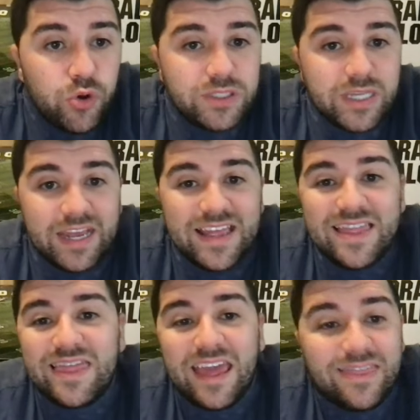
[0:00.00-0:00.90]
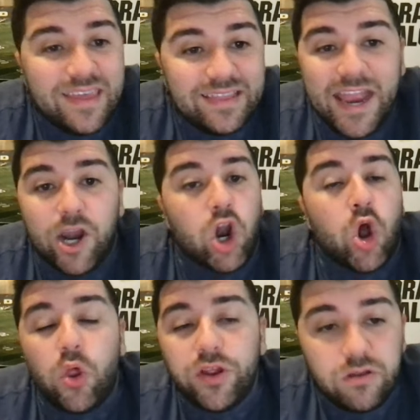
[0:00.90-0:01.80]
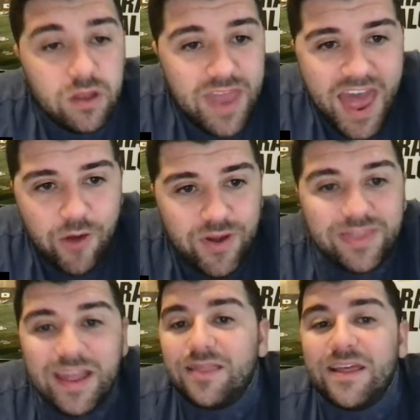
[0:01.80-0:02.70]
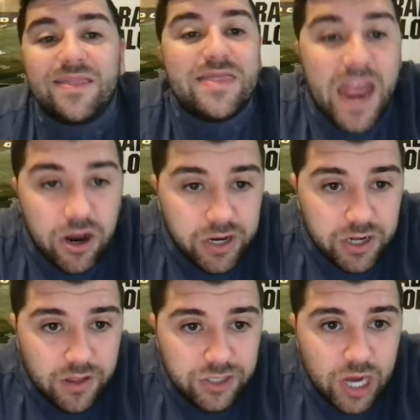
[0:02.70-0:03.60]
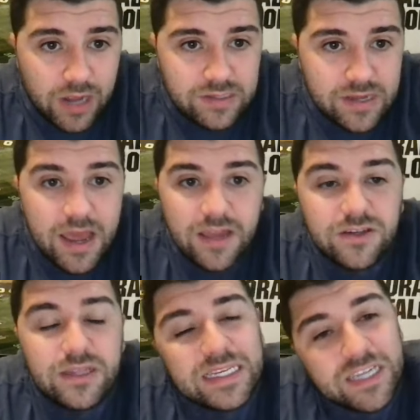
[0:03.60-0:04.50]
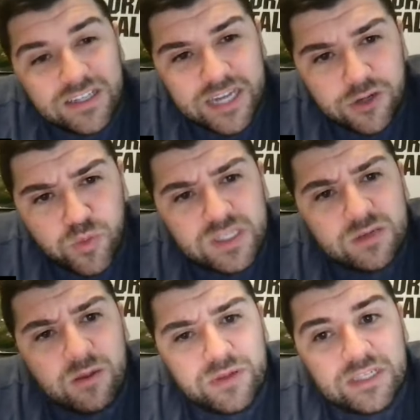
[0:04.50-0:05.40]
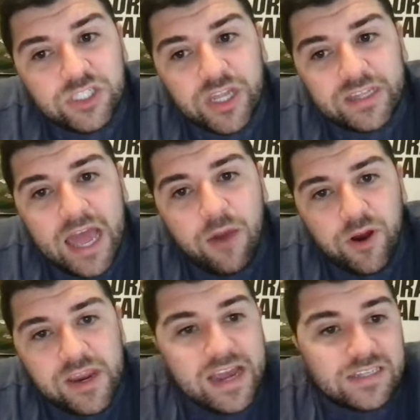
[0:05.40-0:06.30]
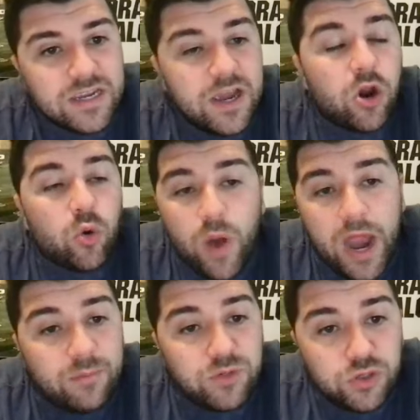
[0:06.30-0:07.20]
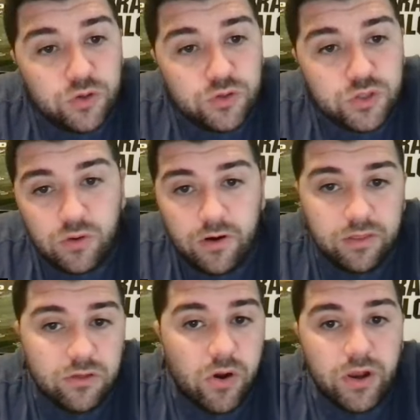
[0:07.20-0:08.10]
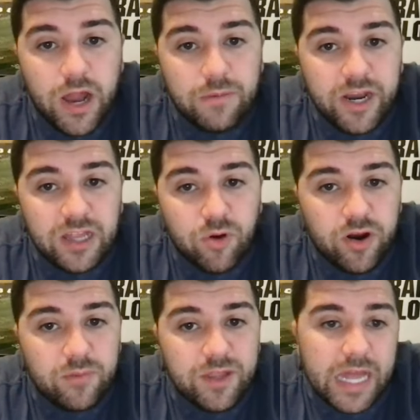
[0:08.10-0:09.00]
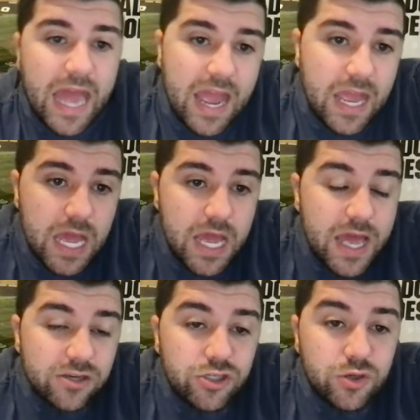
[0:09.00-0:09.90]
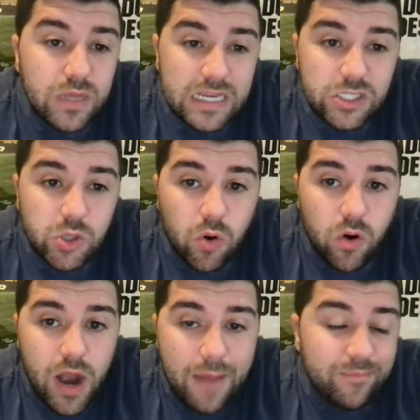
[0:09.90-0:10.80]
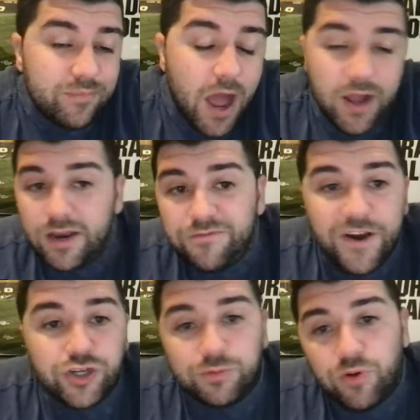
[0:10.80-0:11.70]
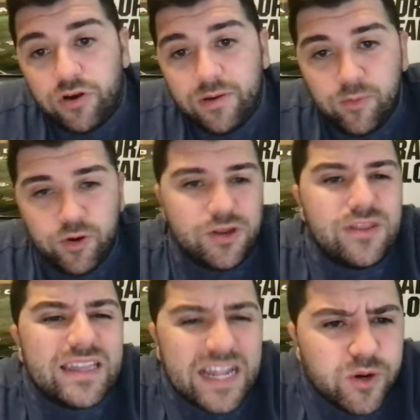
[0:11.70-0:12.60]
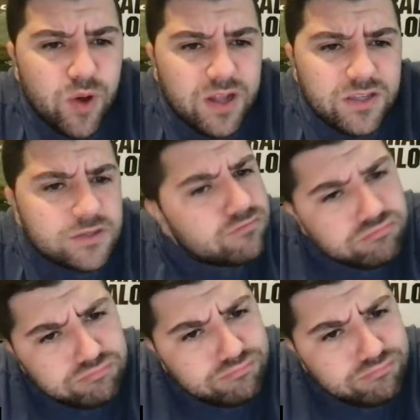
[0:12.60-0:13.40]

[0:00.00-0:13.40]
who it's like they think they are holier than thou and they think they're going to call the shots. Do you think Deion Sanders wants to be in a position like that where he has random dudes who are throwing a lot of money at the program being like, hey, do this or I'm not going to fund your program anymore? Do you think that's what he wants?